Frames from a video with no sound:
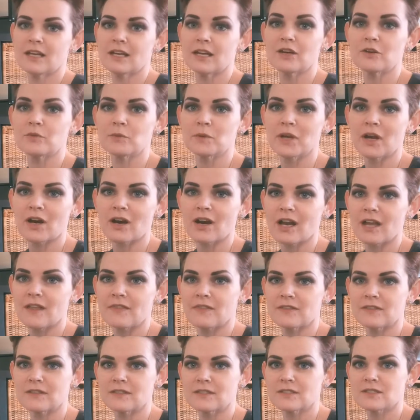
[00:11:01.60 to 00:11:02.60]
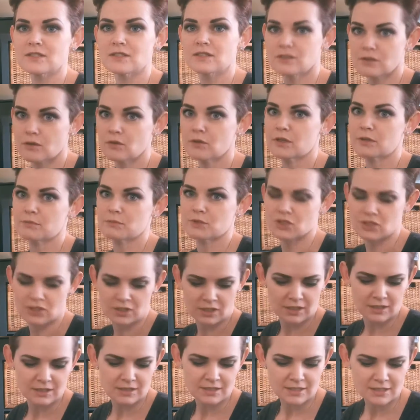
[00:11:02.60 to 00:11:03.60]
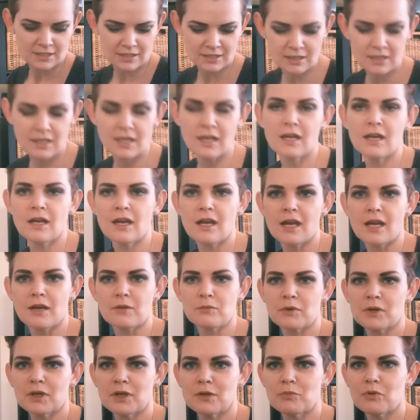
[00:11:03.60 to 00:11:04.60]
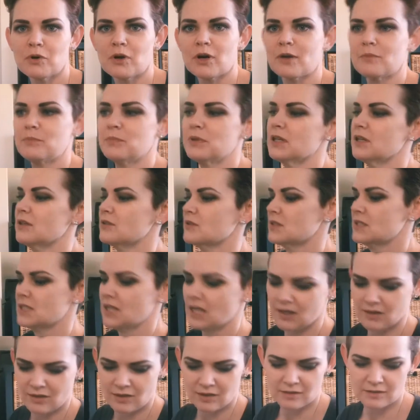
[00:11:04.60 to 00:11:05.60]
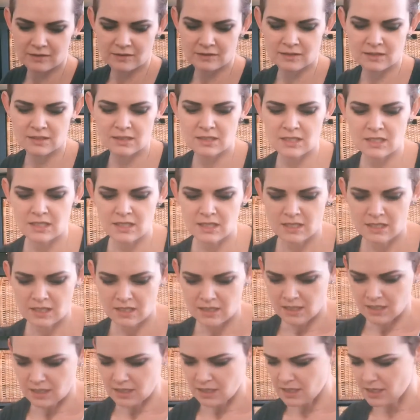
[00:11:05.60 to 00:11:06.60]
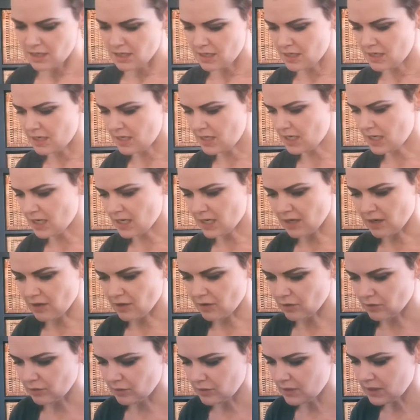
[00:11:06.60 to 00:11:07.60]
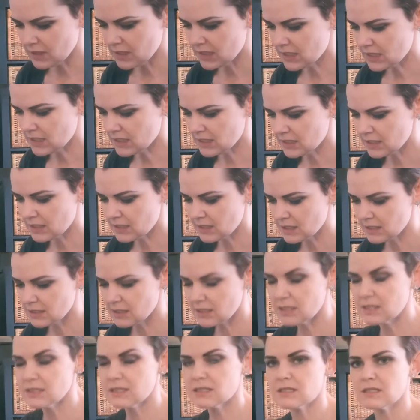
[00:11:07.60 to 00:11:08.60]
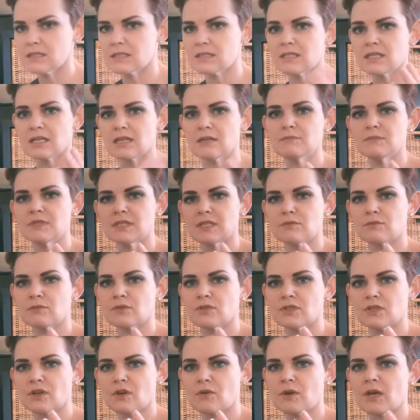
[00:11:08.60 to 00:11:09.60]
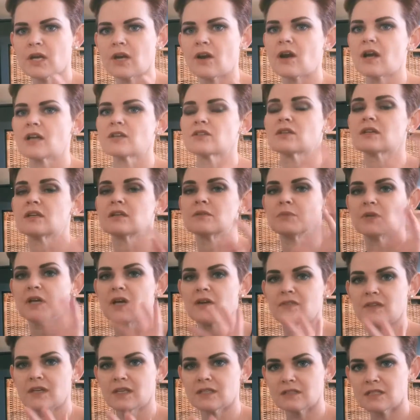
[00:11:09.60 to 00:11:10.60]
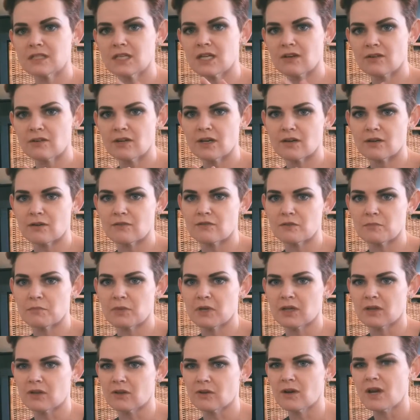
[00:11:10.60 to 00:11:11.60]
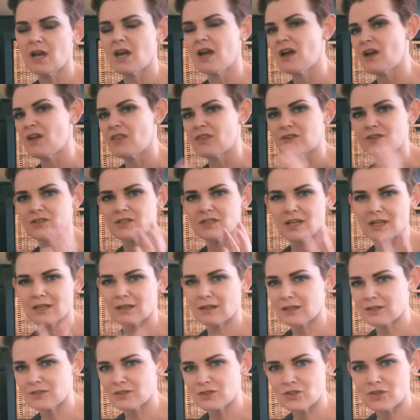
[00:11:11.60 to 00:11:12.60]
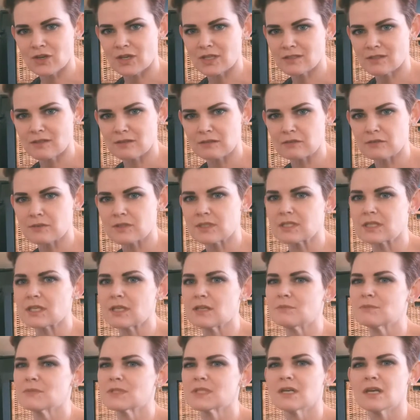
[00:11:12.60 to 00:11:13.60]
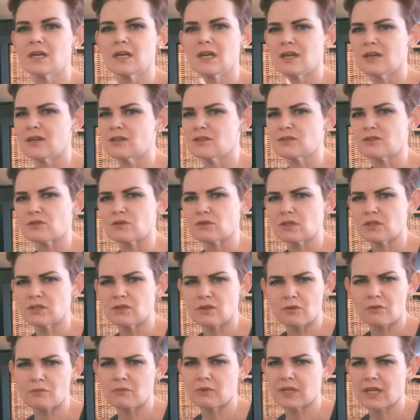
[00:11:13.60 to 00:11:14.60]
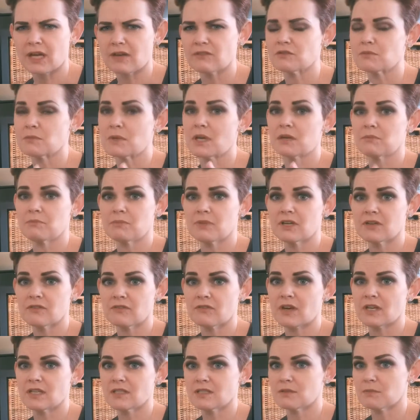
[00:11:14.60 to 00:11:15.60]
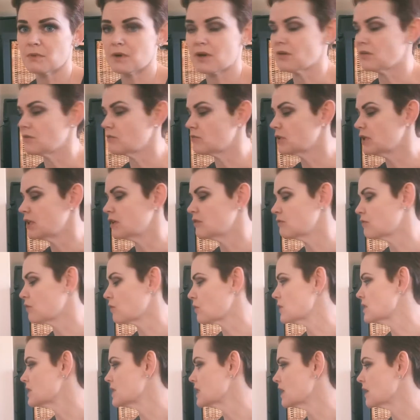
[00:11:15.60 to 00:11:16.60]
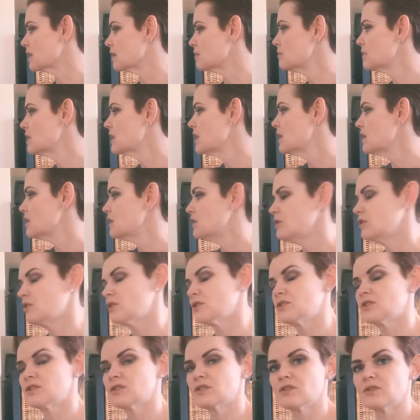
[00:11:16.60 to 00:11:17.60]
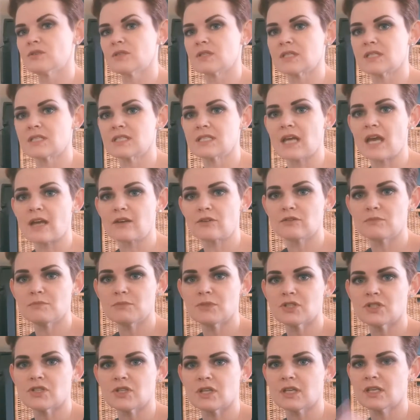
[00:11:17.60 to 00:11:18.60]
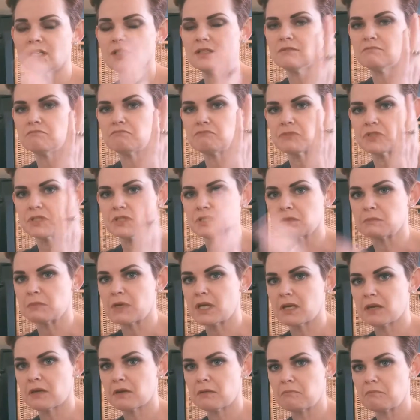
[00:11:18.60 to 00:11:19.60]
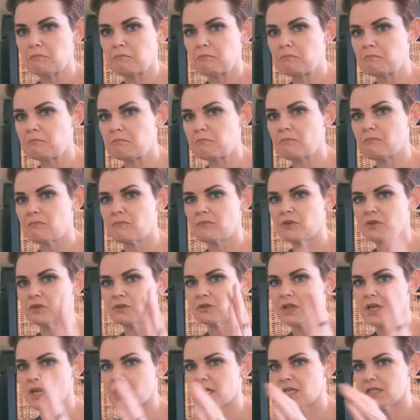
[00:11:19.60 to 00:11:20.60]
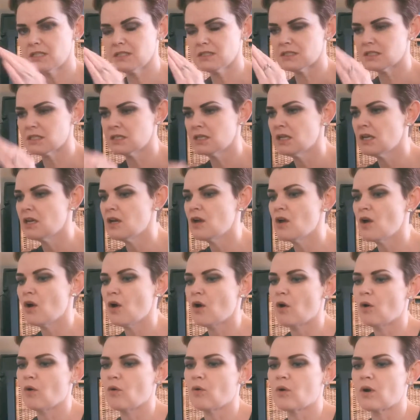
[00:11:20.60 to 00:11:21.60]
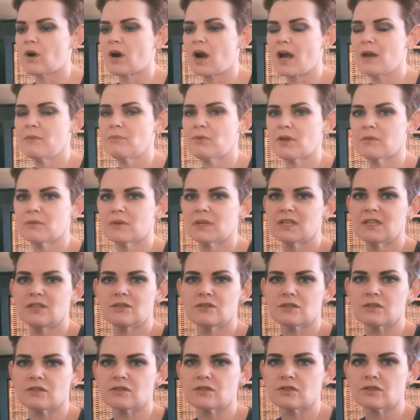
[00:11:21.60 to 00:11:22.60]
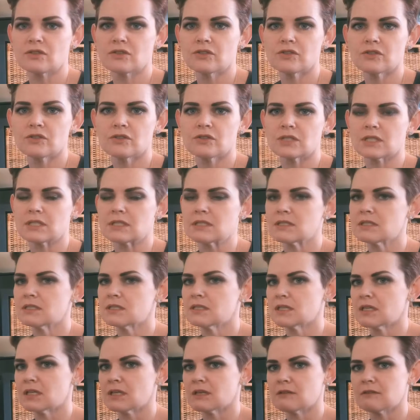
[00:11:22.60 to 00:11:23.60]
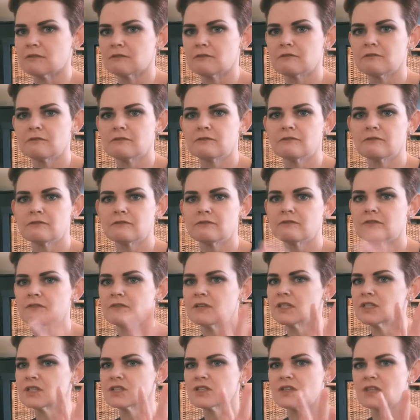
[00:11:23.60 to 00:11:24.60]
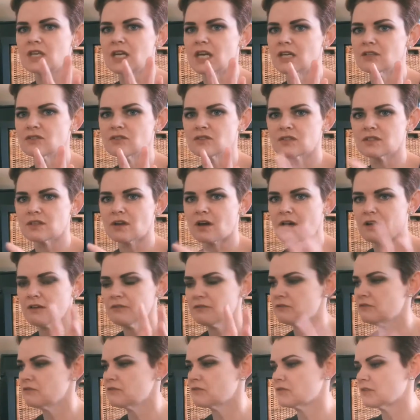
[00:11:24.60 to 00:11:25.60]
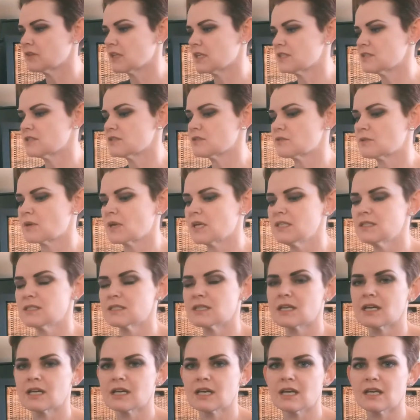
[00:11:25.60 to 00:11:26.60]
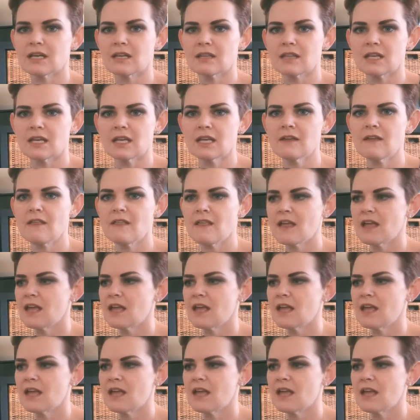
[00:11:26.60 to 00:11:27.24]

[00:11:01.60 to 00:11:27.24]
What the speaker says: Here we are at the sewing machines, and we're gonna put our pillows together. Now, since the seams that we're sewing are actually gonna be on the interior of the pillow, there's not a lot of stress on those seams, so you don't really have to make a big fuss about reinforcing them. You could just use a standard machine just to make your lines, or I'm probably gonna use a serger just to finish the edges off, less threads, that kind of thing.